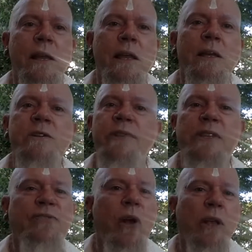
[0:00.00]
Ignorance
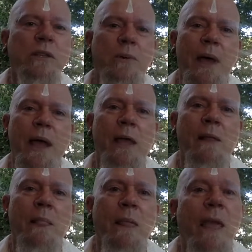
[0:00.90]
falls away.
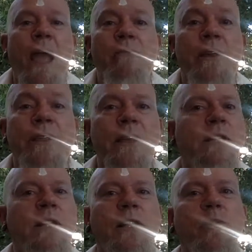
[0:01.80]
Everything is
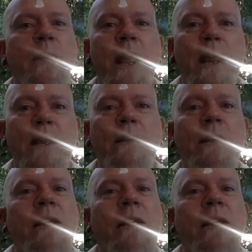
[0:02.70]
illuminated,